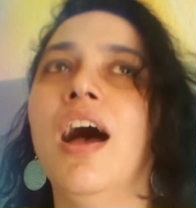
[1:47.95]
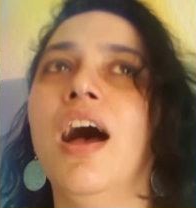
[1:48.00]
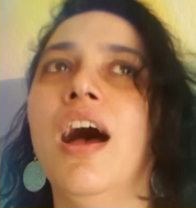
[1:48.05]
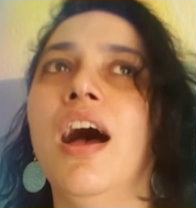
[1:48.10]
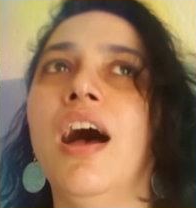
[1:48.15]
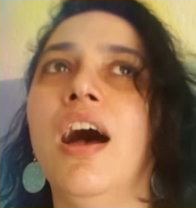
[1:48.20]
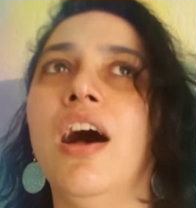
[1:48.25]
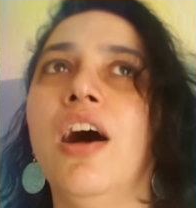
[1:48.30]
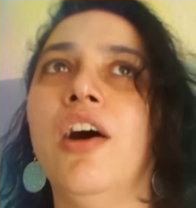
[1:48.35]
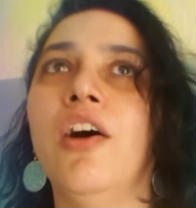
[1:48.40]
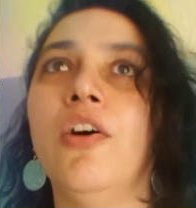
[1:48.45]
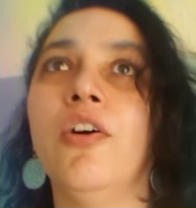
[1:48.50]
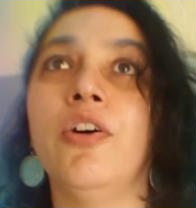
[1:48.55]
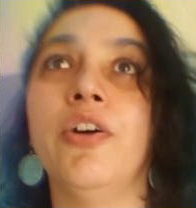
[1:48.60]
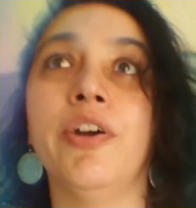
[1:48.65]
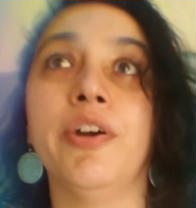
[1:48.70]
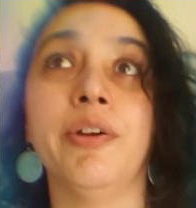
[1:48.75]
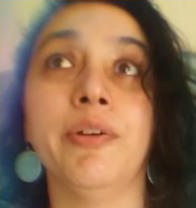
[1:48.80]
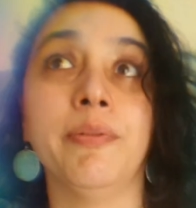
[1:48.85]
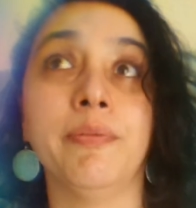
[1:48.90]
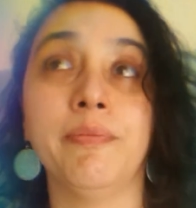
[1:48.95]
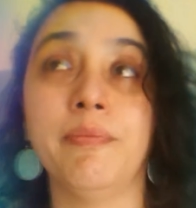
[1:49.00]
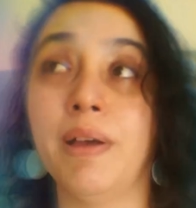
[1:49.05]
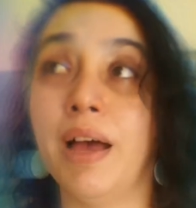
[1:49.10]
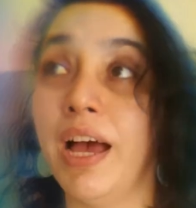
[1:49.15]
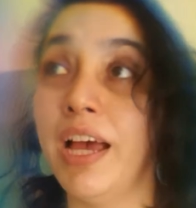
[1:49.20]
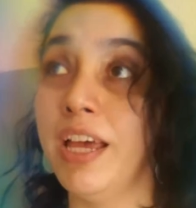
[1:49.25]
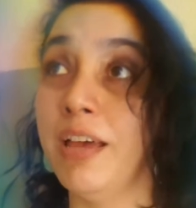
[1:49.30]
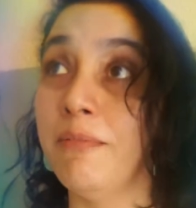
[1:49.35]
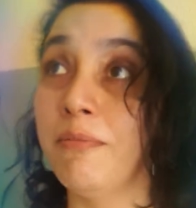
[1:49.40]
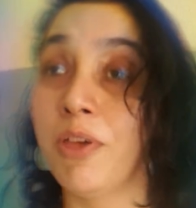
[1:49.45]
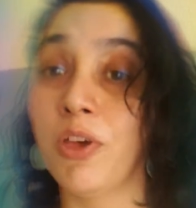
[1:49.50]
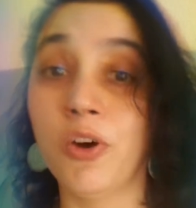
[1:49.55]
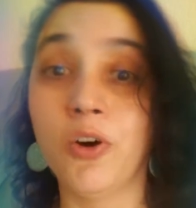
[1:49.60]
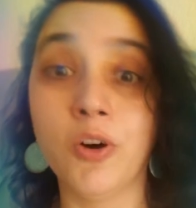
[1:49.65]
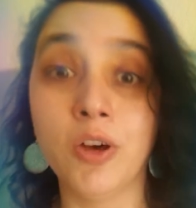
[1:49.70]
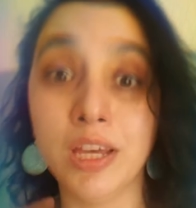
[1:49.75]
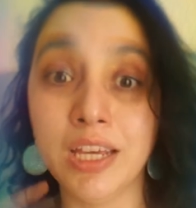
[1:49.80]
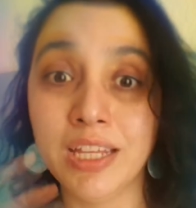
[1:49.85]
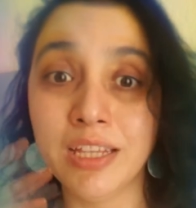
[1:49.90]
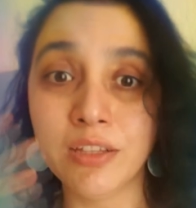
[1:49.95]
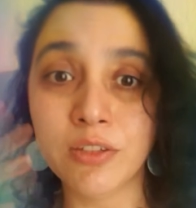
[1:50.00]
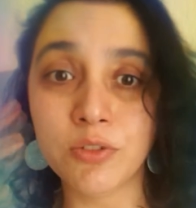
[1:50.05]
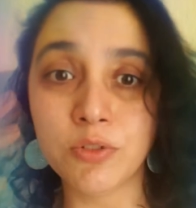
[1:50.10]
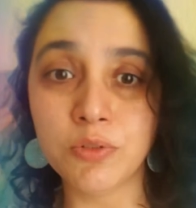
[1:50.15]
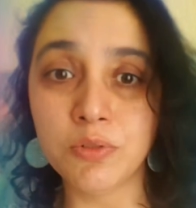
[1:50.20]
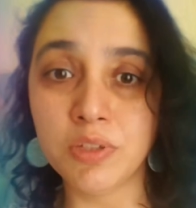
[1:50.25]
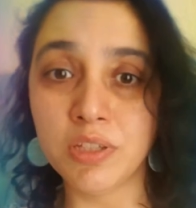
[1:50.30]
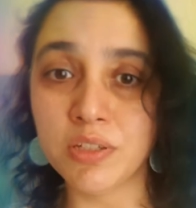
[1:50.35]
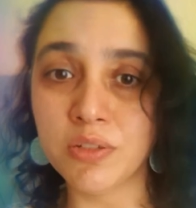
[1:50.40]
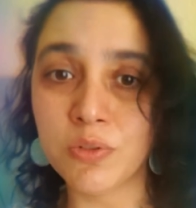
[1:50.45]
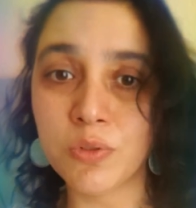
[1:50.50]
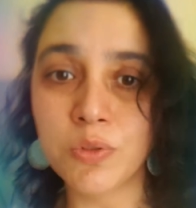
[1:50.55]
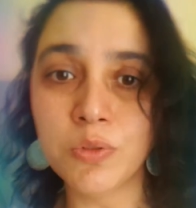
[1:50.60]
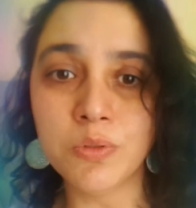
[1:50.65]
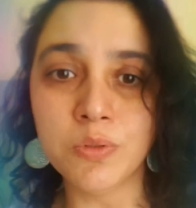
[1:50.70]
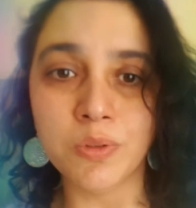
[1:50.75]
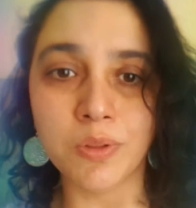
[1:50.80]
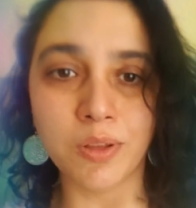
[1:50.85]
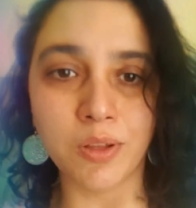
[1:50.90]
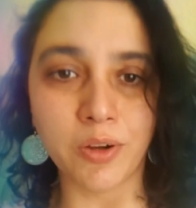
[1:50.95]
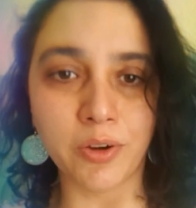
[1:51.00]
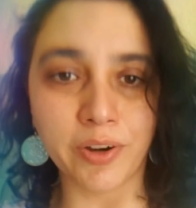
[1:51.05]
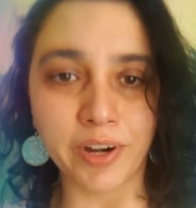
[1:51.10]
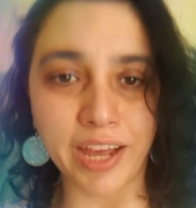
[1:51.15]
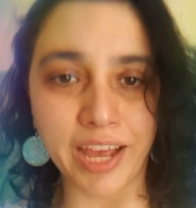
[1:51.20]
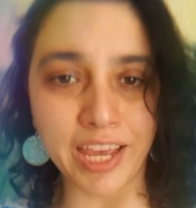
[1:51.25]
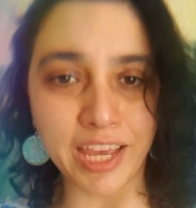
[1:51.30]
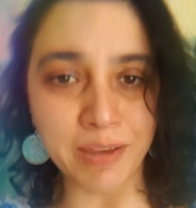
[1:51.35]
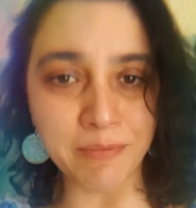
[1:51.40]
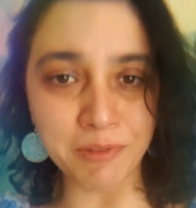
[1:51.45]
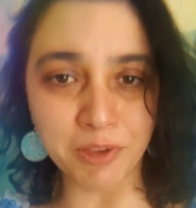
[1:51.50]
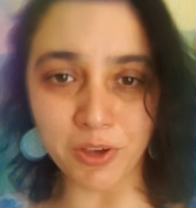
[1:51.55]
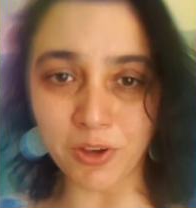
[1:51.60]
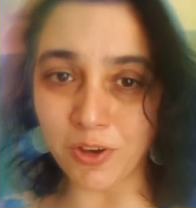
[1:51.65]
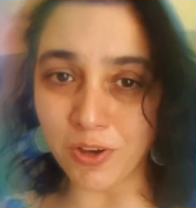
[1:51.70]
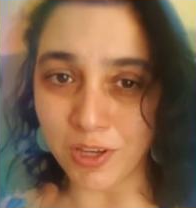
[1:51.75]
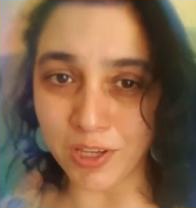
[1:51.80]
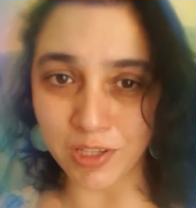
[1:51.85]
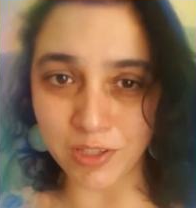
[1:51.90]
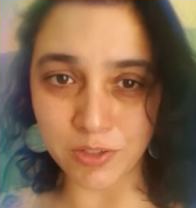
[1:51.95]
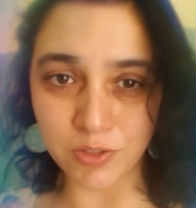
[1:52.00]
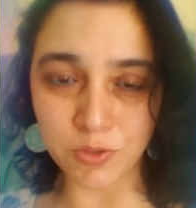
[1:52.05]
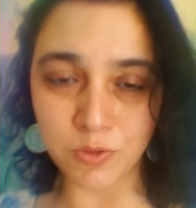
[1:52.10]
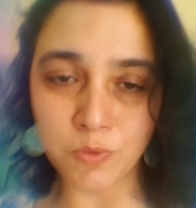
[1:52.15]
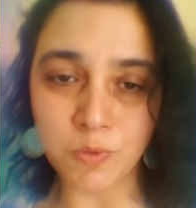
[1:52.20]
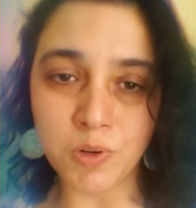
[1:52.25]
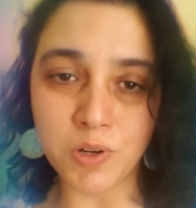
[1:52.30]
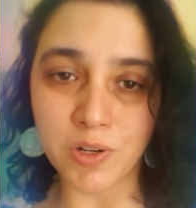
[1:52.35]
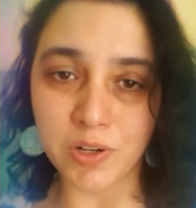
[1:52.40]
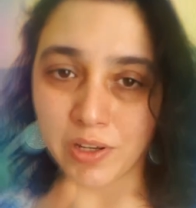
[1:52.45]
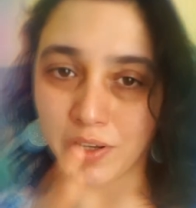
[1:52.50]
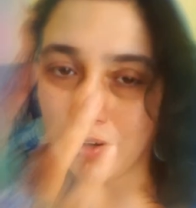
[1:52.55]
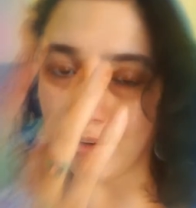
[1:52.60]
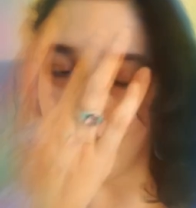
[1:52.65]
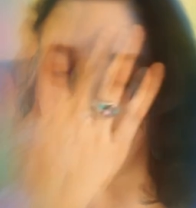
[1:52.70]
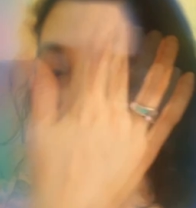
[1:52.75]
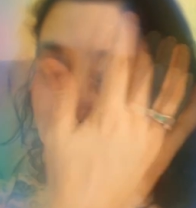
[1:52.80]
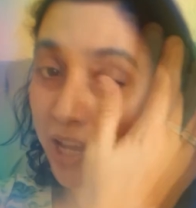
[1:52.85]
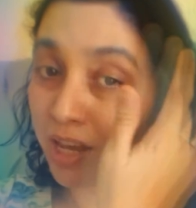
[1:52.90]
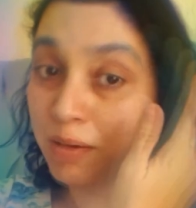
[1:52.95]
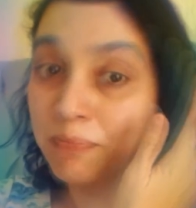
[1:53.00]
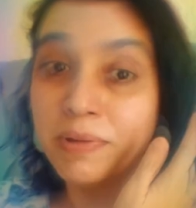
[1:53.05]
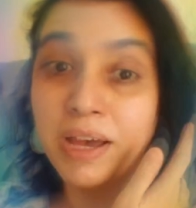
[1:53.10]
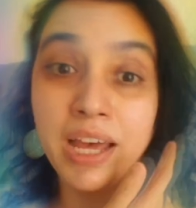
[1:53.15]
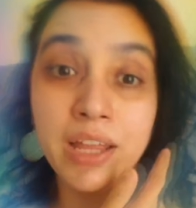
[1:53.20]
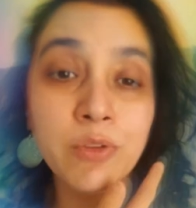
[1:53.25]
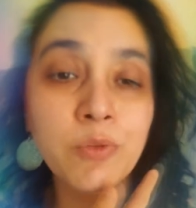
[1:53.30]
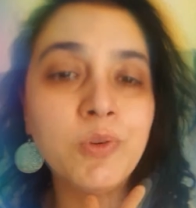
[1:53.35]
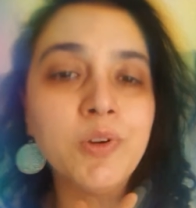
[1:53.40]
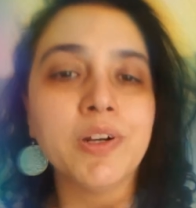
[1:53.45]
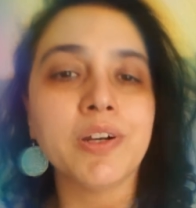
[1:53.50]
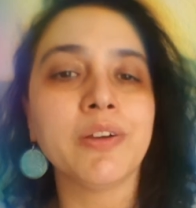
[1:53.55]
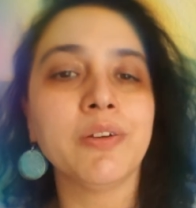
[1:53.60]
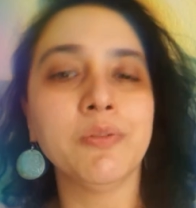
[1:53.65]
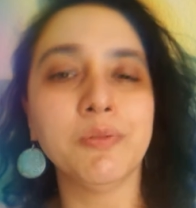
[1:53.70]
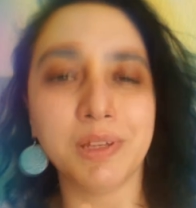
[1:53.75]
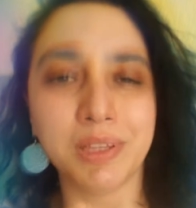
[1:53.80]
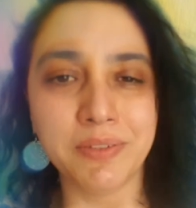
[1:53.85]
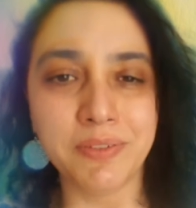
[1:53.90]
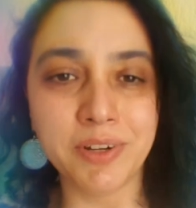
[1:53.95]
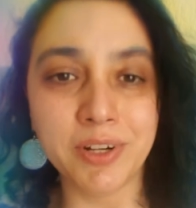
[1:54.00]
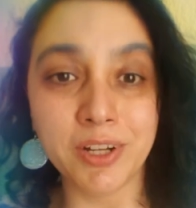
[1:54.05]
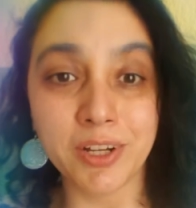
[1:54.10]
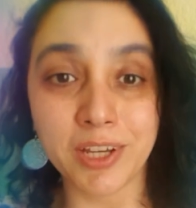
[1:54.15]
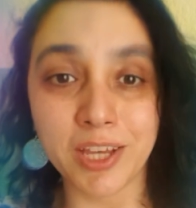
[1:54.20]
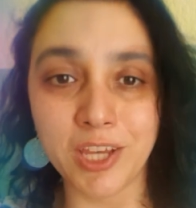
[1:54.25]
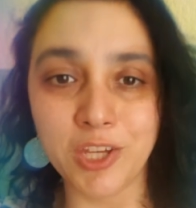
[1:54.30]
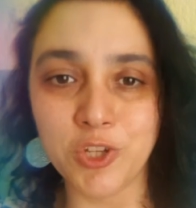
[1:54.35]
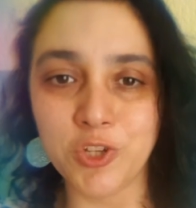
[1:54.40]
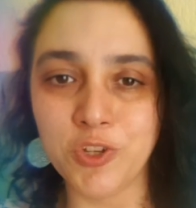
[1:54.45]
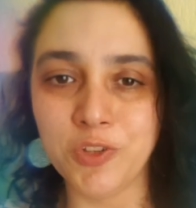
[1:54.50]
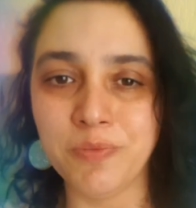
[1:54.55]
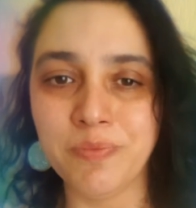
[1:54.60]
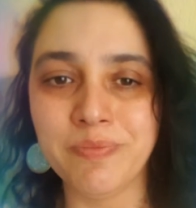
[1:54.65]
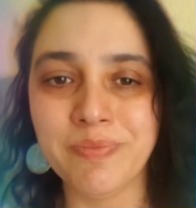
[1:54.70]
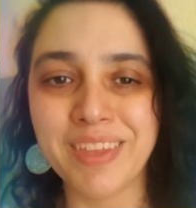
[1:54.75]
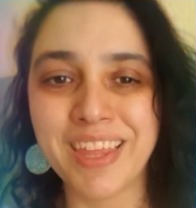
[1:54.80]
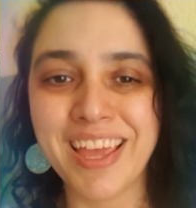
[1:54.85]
or I am going to the school, or I am going to work, or I am at work, whatever location.